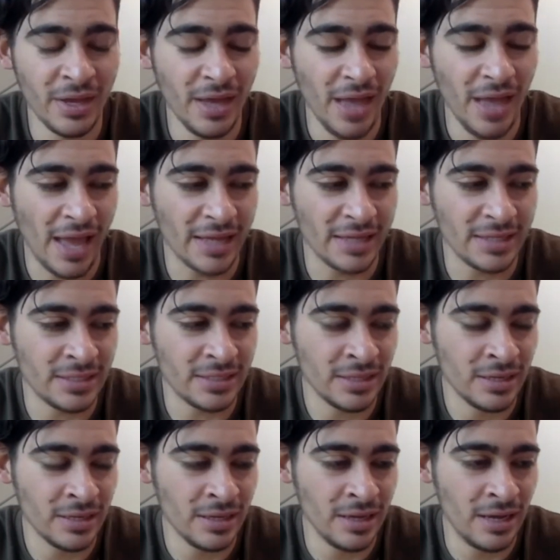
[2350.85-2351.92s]
And
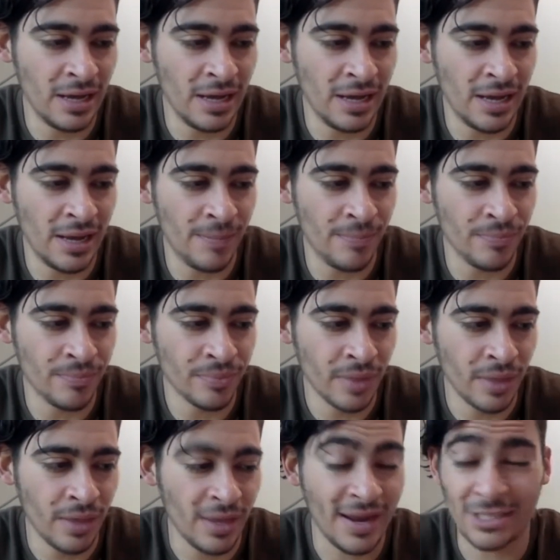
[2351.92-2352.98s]
um,
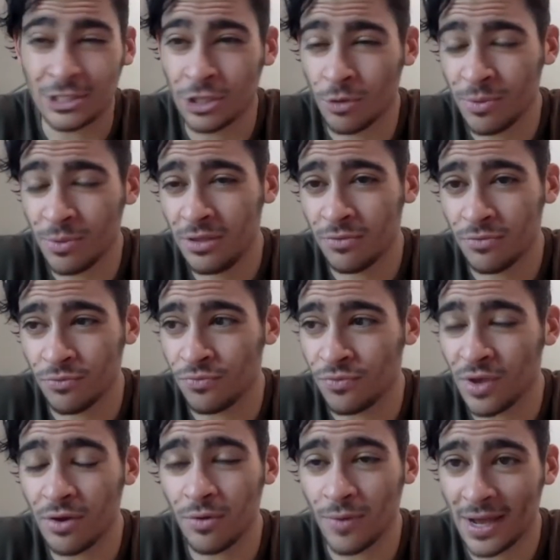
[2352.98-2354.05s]
it has so many
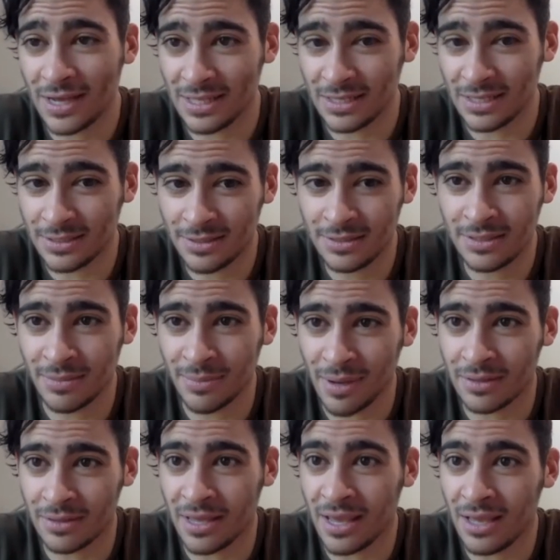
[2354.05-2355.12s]
very wise lessons
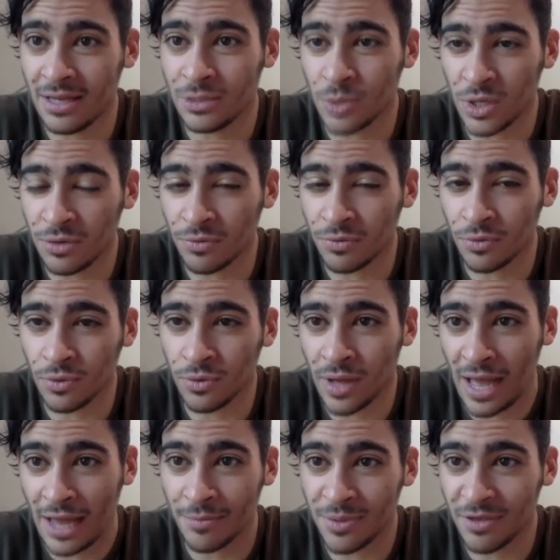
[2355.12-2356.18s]
about the 80 20 rule,
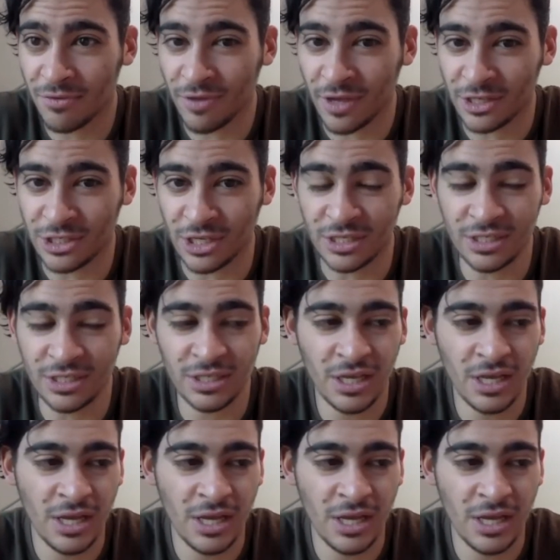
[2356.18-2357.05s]
how to be efficient.